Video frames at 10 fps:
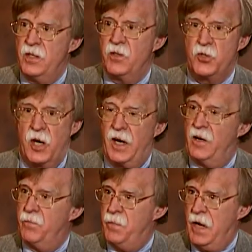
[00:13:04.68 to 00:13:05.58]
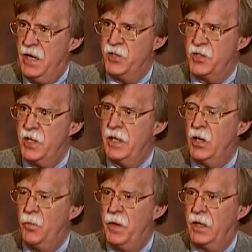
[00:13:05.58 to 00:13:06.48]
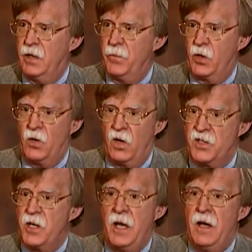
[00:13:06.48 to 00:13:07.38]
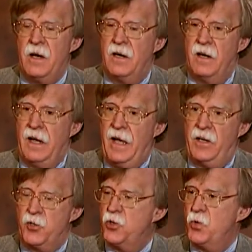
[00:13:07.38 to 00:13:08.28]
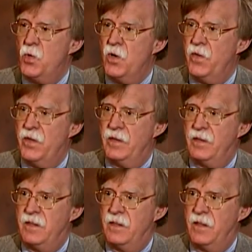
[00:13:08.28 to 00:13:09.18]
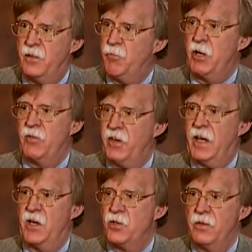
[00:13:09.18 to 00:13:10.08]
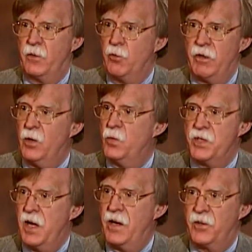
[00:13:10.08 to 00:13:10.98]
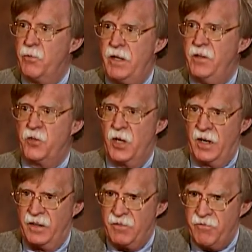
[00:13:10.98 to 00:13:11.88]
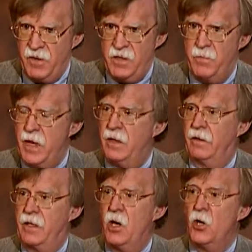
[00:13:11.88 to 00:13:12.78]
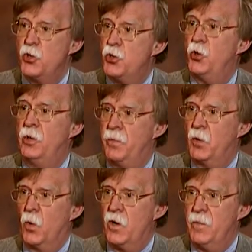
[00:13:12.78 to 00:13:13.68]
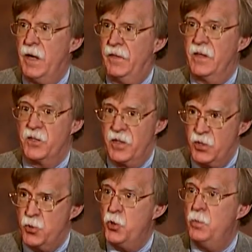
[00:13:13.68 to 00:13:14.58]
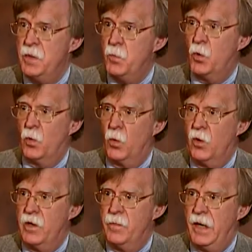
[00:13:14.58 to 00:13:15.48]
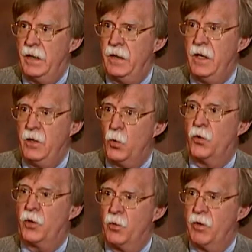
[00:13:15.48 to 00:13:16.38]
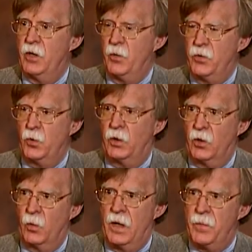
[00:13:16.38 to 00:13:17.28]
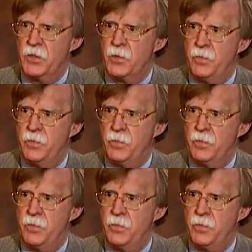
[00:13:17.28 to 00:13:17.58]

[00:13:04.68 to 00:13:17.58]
into China, as I say, help pick up the cost, and ensure that the reunification of Korea was not a threat to China. They fundamentally shouldn't be worried about this. They should be more worried about North Korea with nuclear weapons.